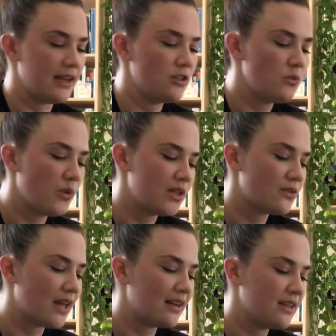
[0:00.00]
2 points for
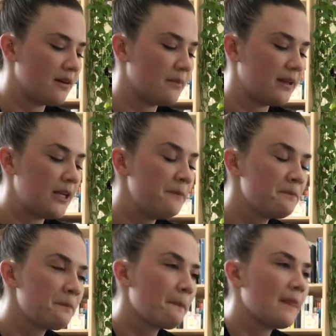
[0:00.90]
that knee on belly.
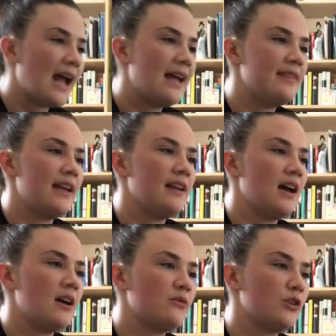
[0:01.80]
And then
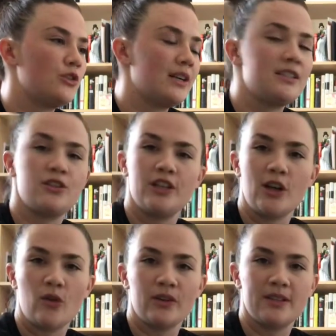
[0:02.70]
for transitioning
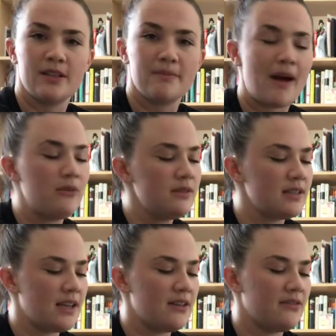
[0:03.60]
over into the mount,
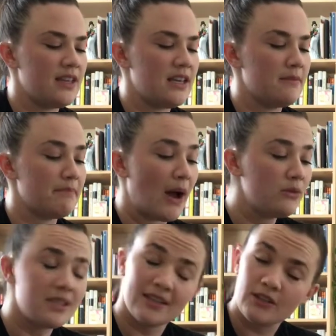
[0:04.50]
if the
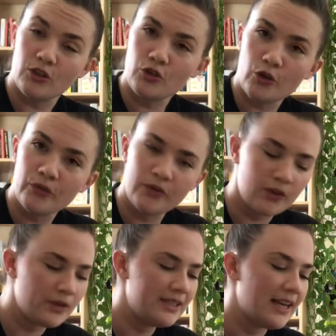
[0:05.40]
mount is controlled for
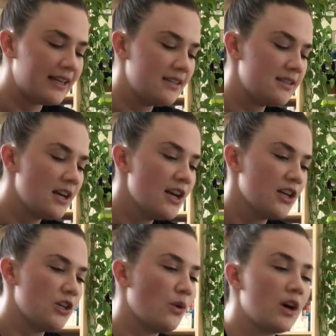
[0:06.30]
3 seconds,
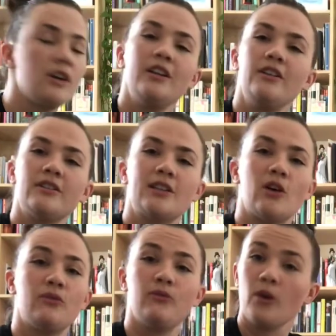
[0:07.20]
you are earning
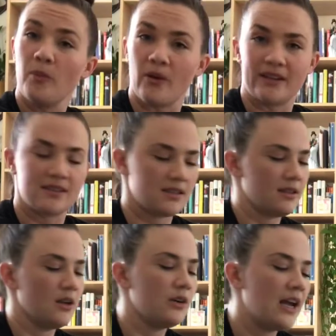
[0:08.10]
yourself 4 points,
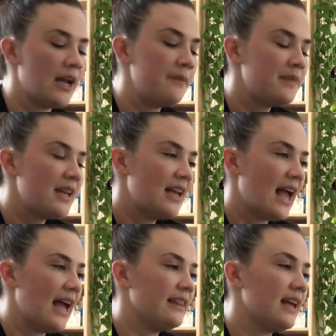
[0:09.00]
okay?
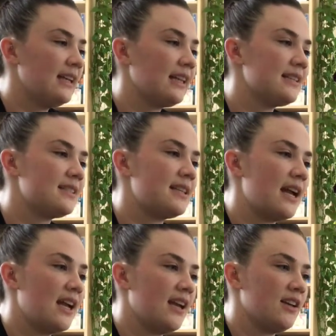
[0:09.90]
And then let's
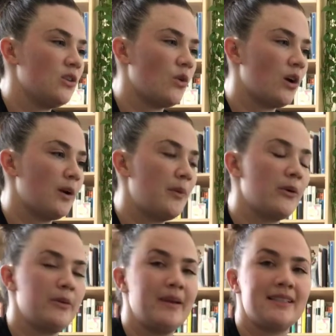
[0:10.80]
say your
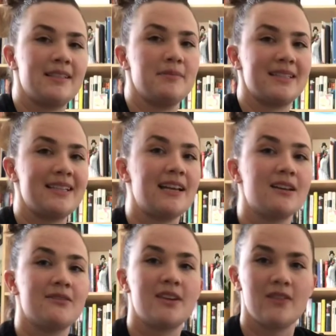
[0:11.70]
opponent makes the mistake
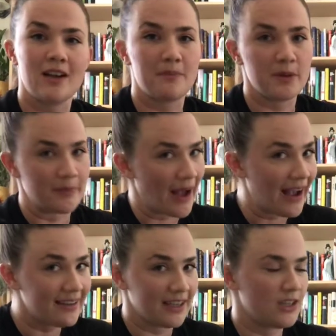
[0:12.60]
of giving up your
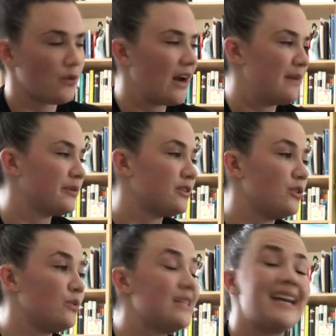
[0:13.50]
back and you are able
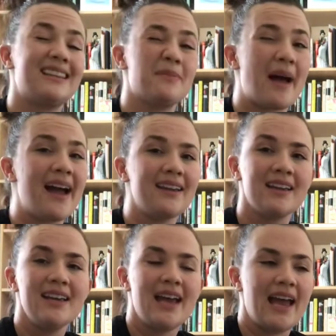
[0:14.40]
to take the back
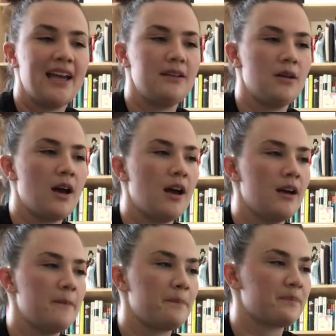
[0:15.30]
and
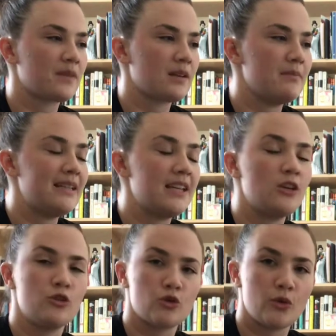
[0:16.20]
maintain
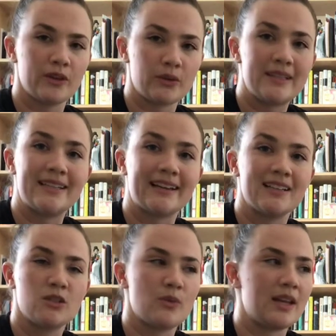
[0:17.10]
control for 3
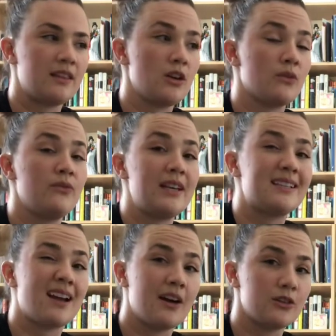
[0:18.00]
seconds with your feet
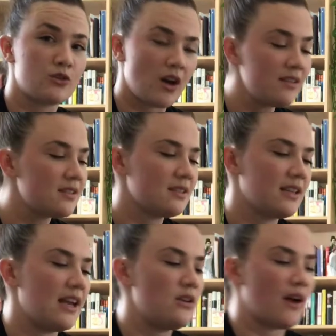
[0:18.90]
uncrossed,
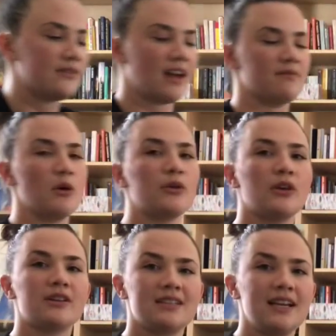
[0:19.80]
okay? You have to have both
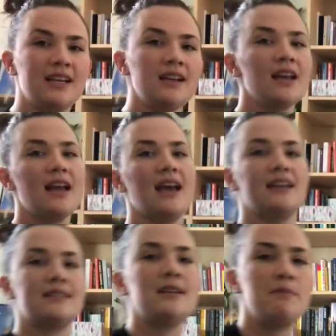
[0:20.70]
hooks in and a
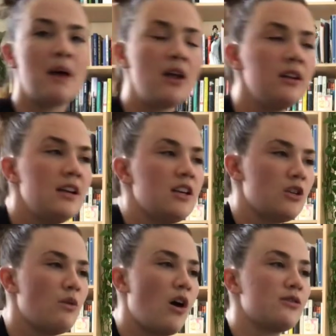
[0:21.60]
seatbelt. You
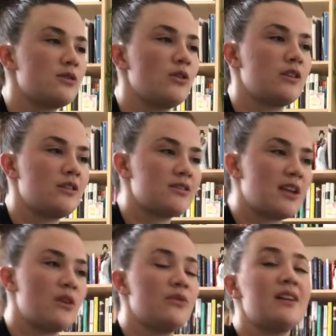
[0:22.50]
will also earn
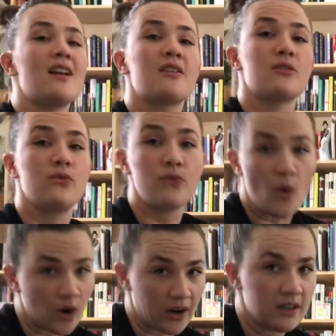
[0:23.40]
yourself another
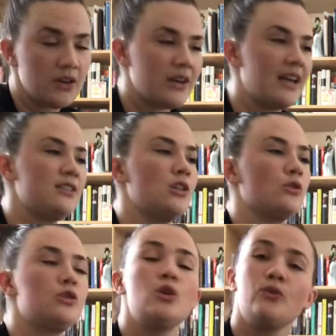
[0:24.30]
4, okay? So
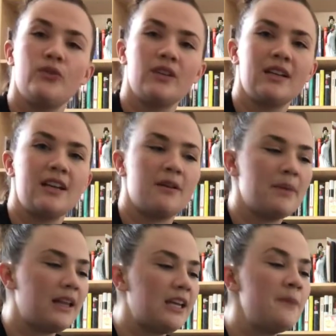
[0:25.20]
2 for the knee on
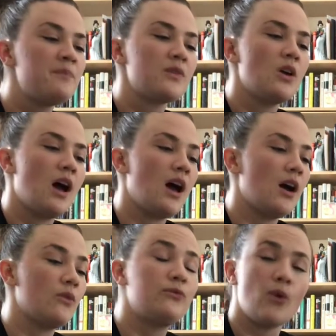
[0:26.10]
belly,
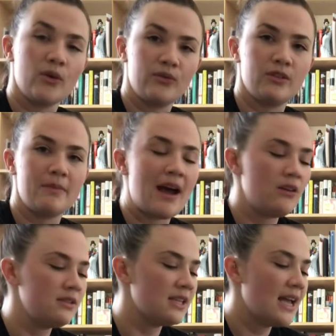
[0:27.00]
4 for the
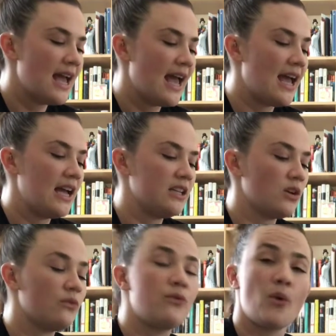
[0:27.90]
mount, and
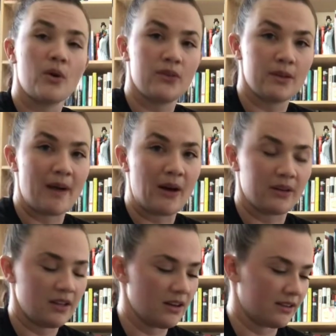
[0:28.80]
4 for the back with
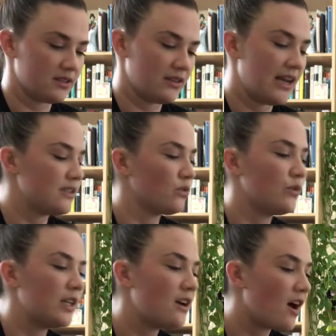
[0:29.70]
hooks, okay? It's a
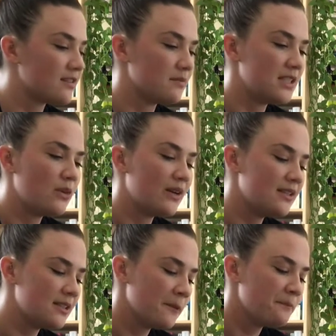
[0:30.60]
really awesome
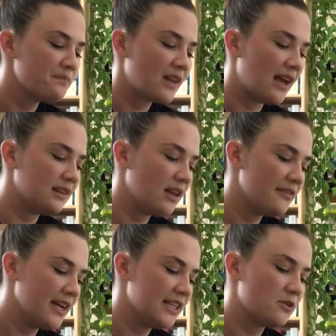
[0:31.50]
sequence. I love
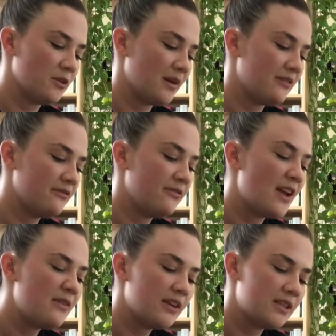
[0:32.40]
it. It's one of my
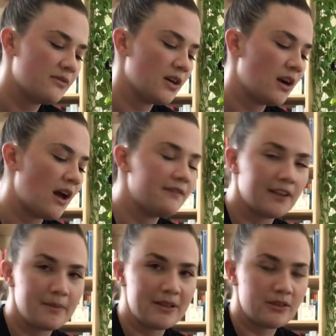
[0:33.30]
favorites for
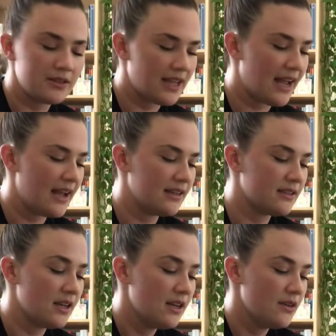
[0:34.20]
fundamentals and
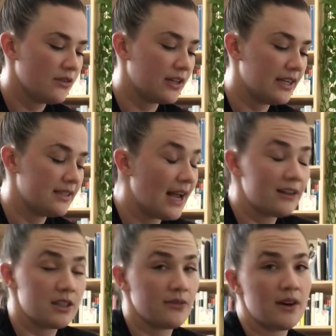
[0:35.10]
for kids,
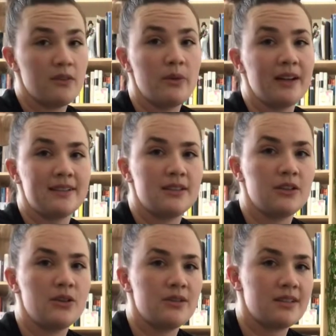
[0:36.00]
actually for everyone. I still
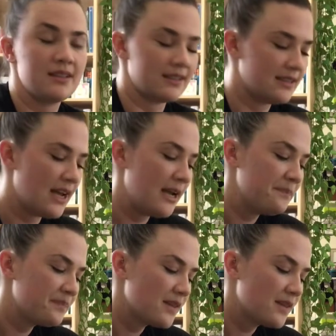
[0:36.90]
use it to this day.